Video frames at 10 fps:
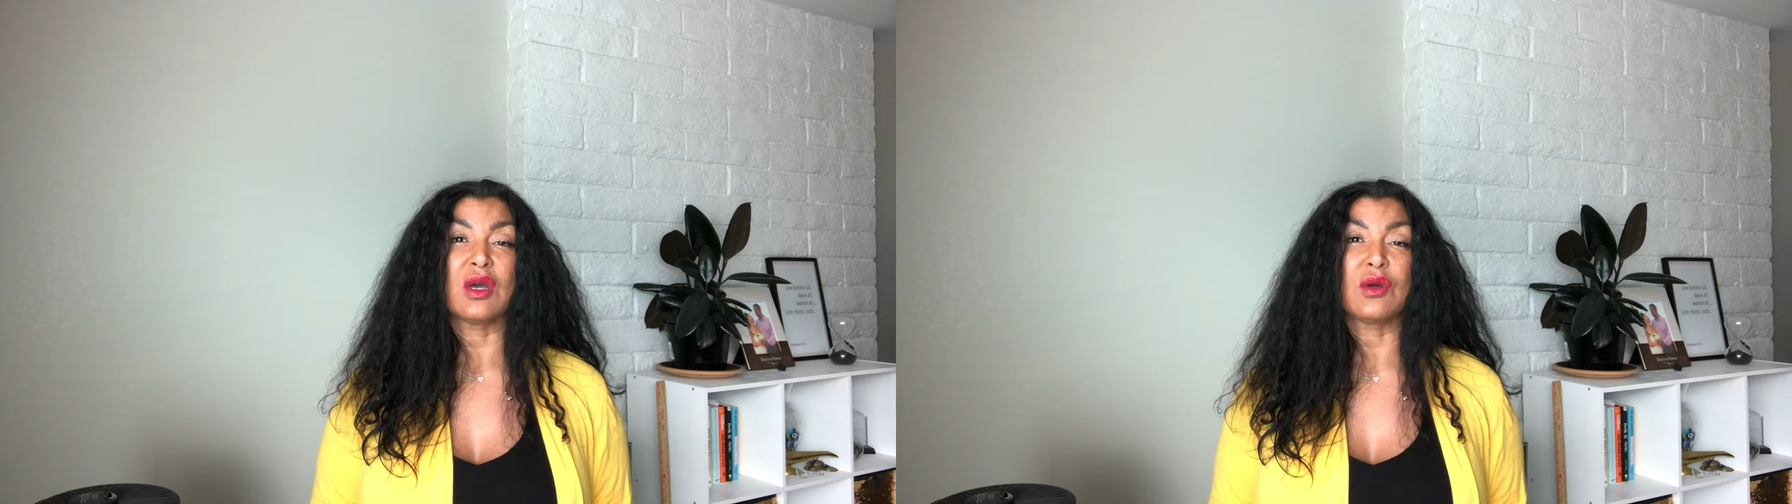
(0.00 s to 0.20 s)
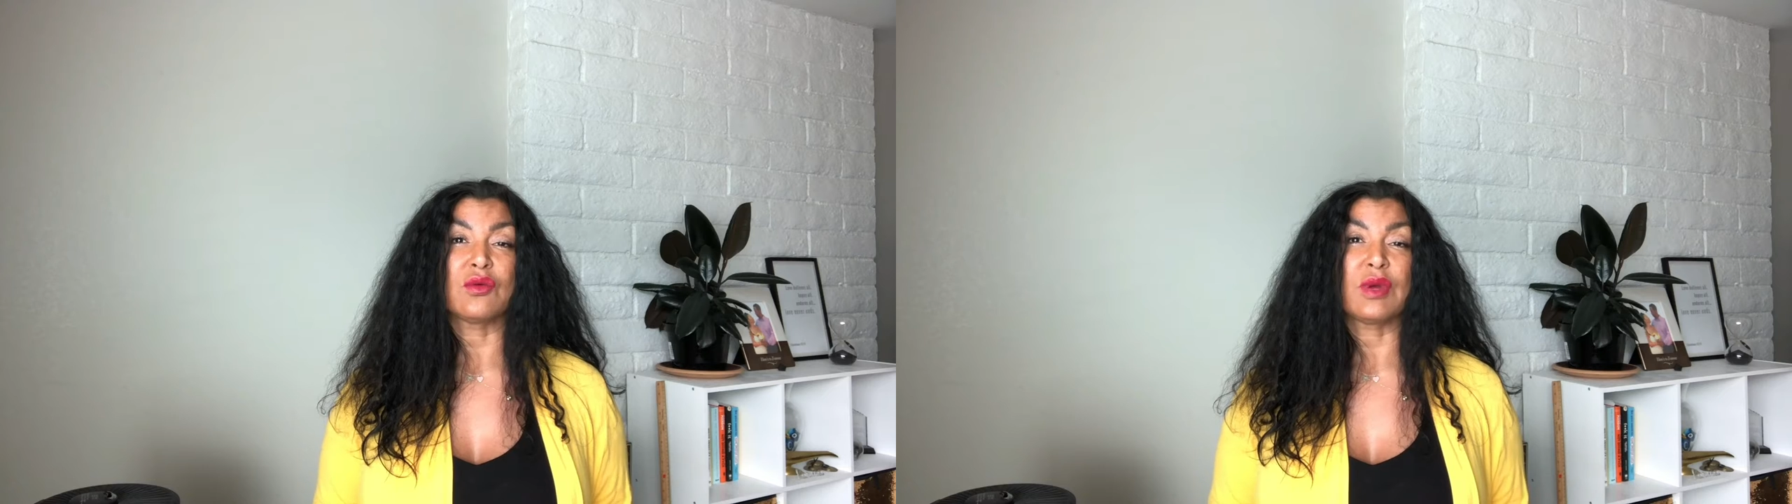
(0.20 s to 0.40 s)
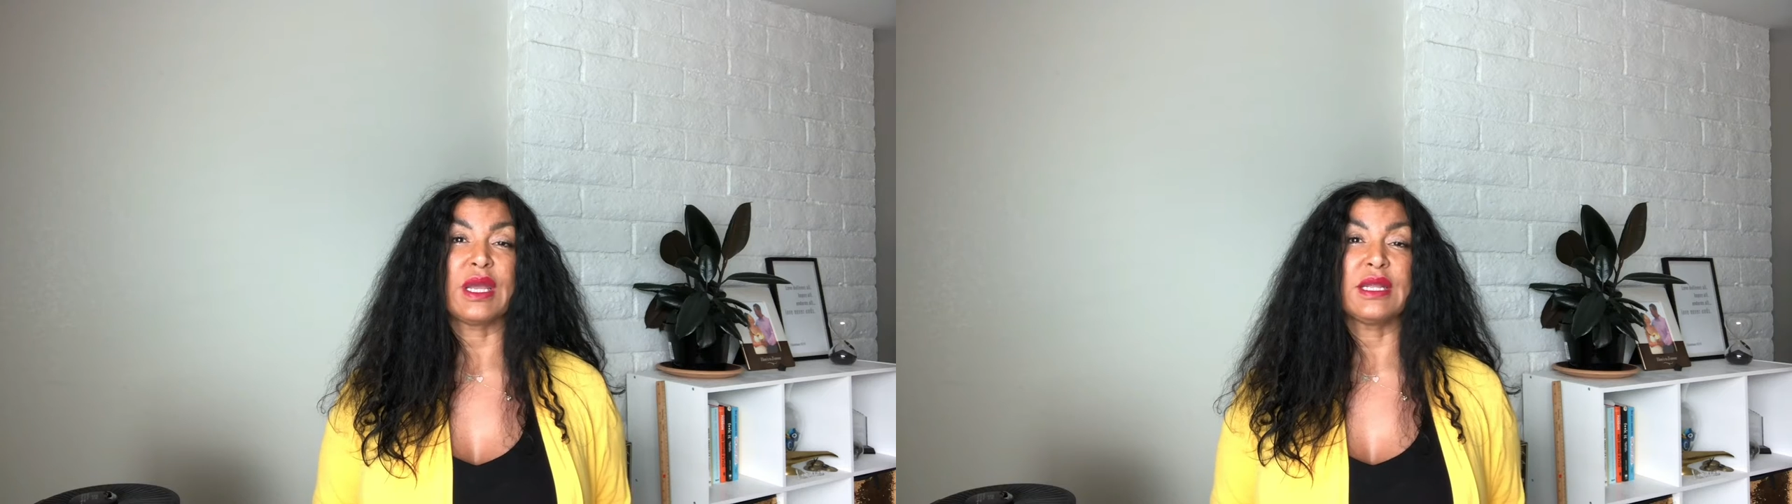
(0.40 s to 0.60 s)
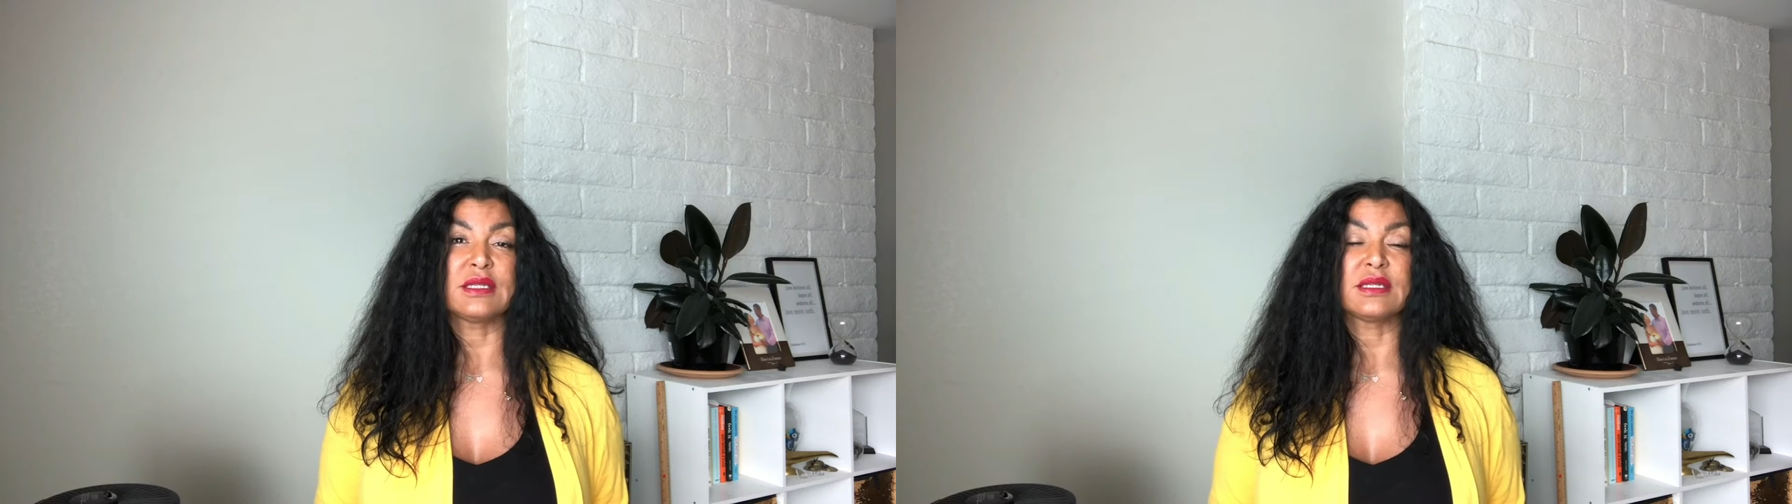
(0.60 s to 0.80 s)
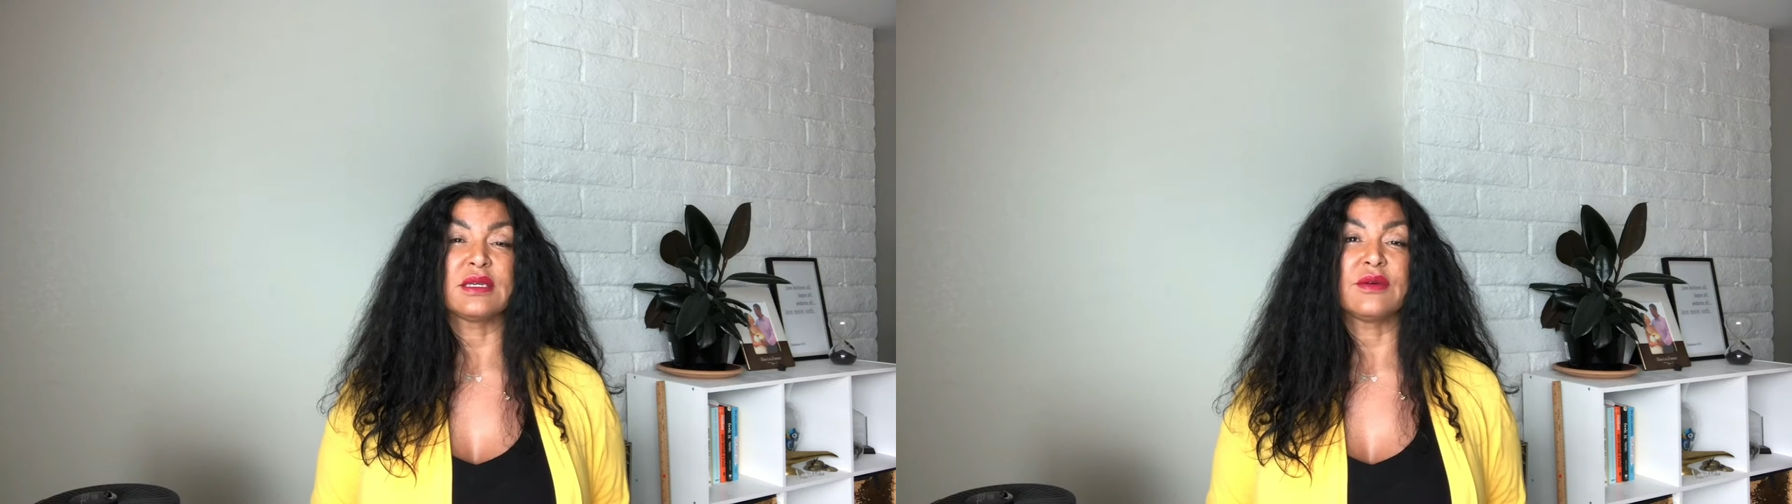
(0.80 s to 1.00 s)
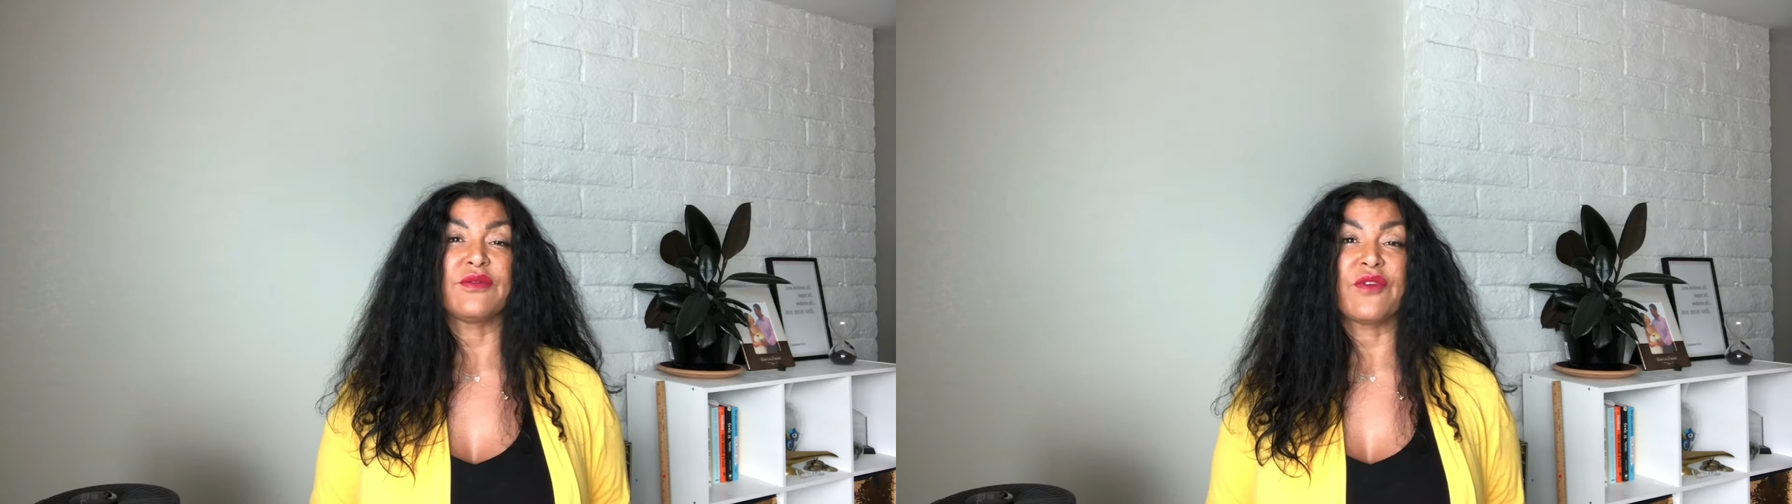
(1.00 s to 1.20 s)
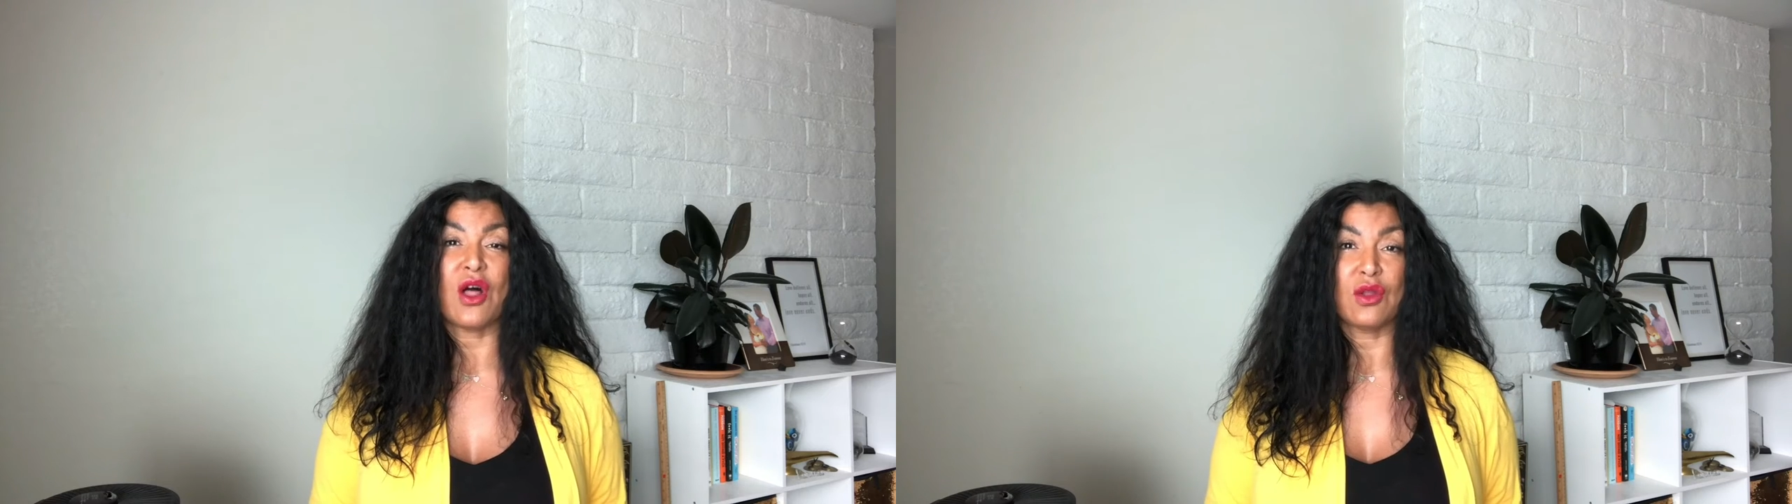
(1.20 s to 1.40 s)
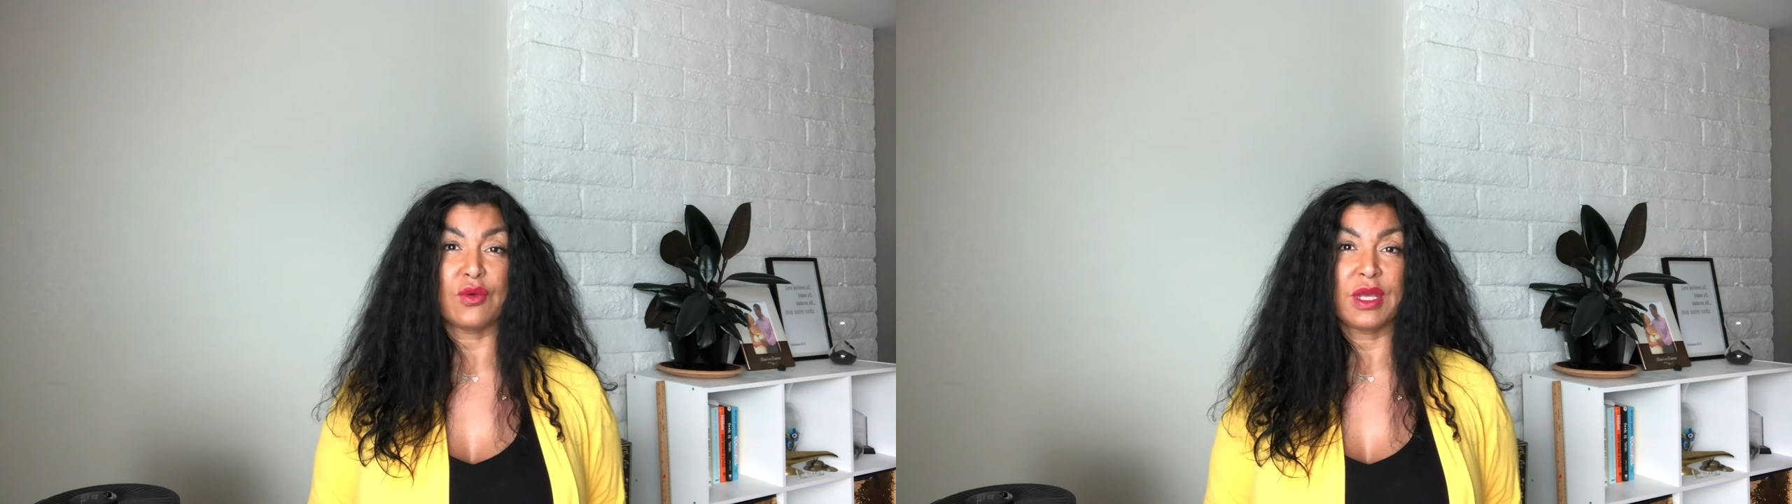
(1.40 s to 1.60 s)
great
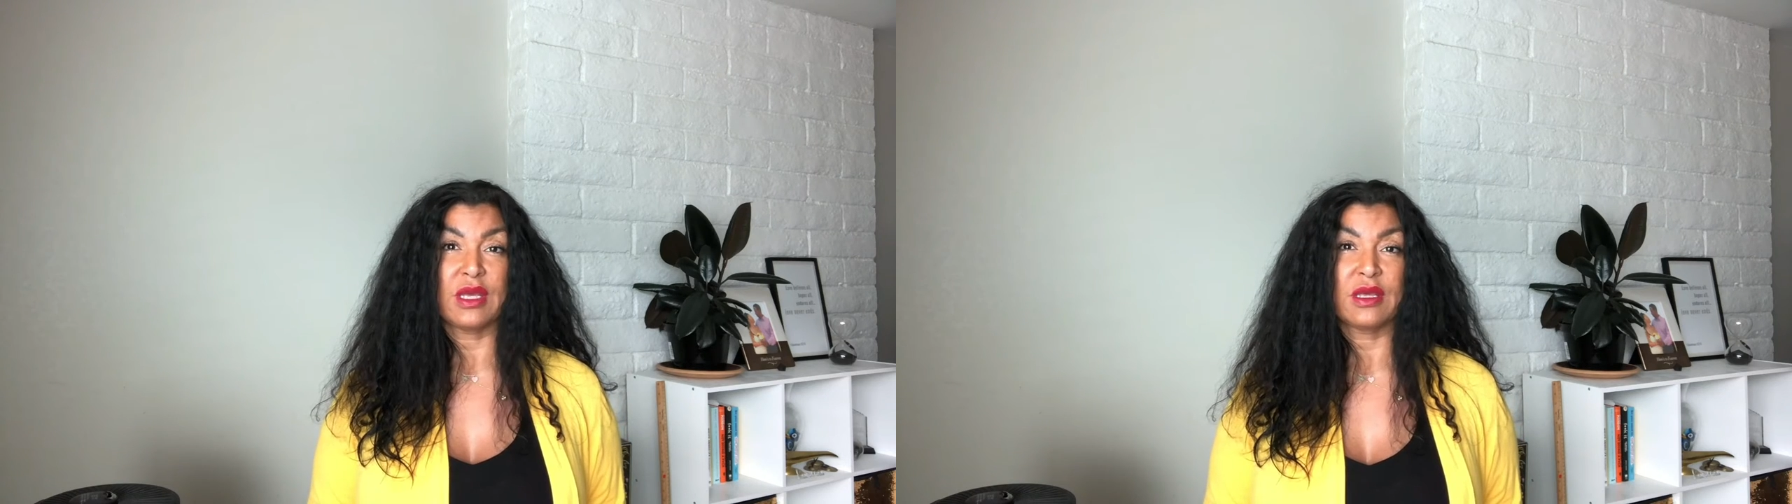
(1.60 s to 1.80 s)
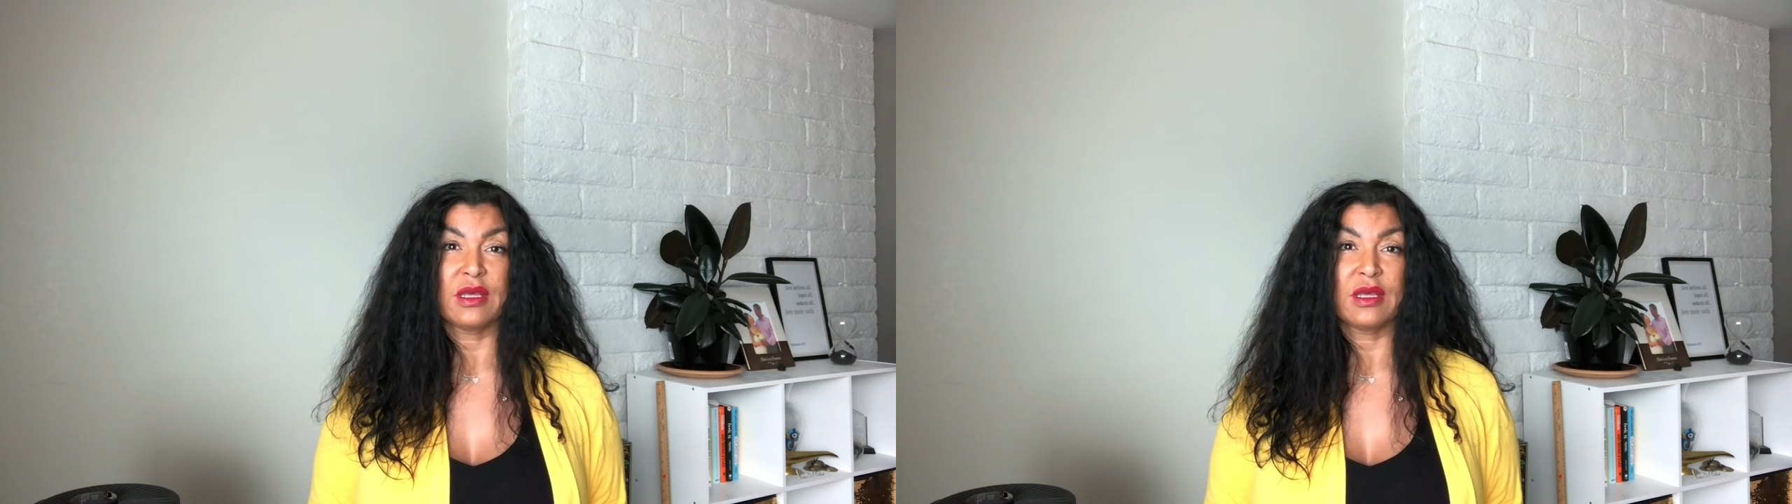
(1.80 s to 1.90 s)
following.